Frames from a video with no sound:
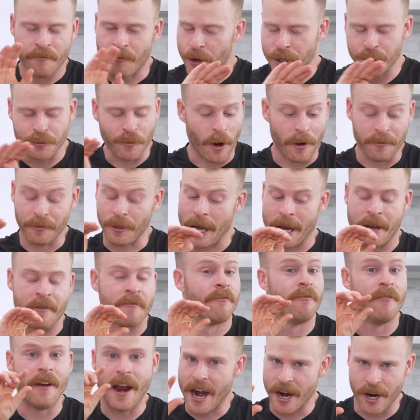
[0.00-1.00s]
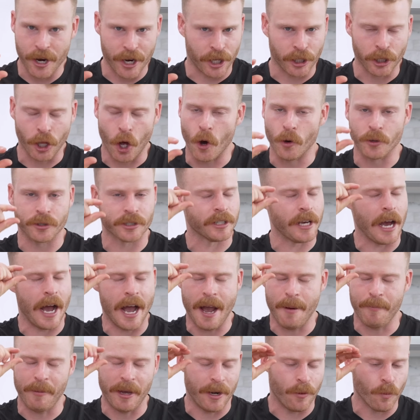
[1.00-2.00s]
First of all, like very close.
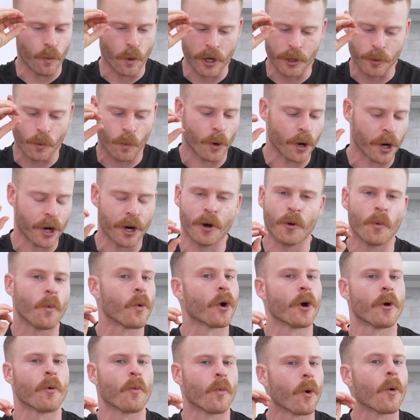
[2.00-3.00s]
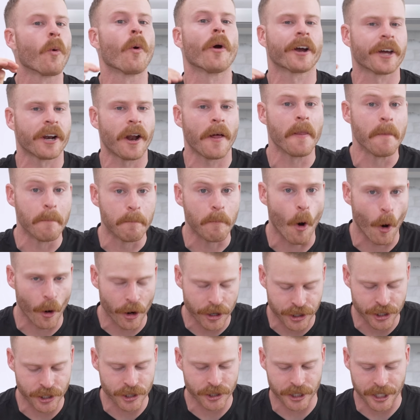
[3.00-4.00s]
I mean, we're working on the
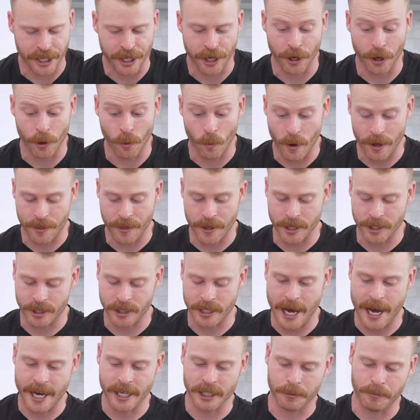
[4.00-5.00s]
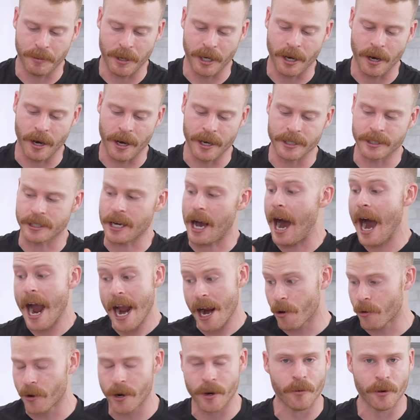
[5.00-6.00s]
margins here with this test because I
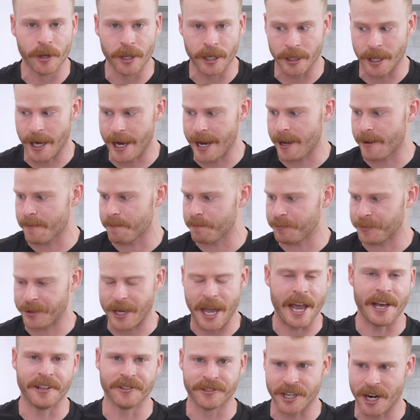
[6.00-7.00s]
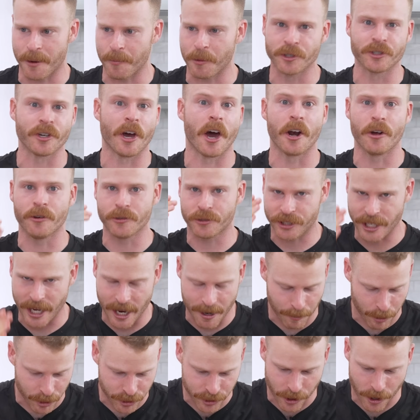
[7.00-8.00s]
already really like canned San
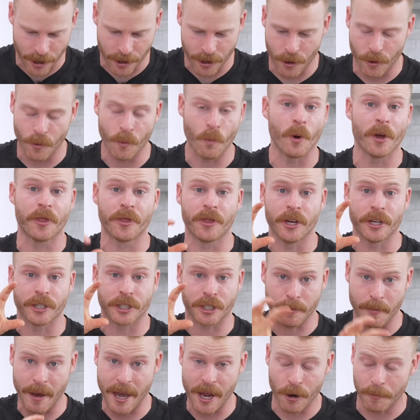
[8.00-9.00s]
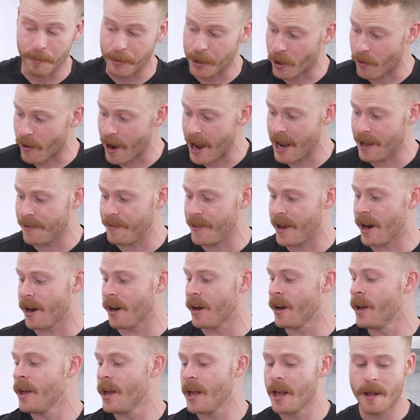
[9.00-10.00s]
Marzano with the tomato puree in
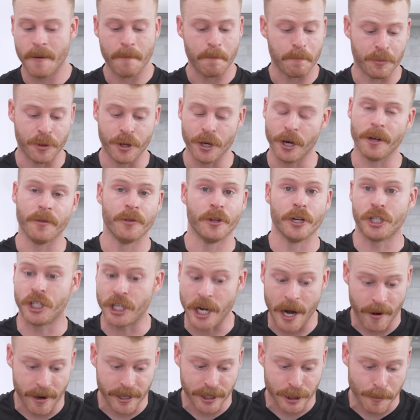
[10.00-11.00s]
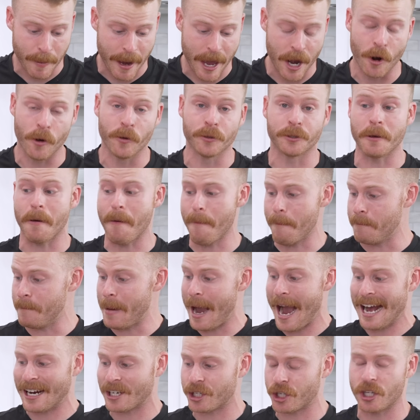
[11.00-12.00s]
there. The cherry tomatoes
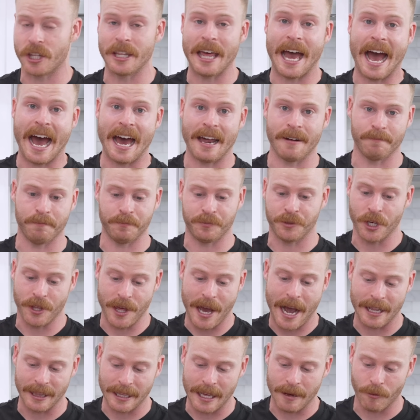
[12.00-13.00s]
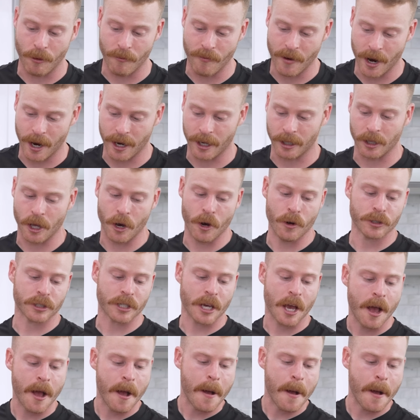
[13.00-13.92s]
match that to that level very close.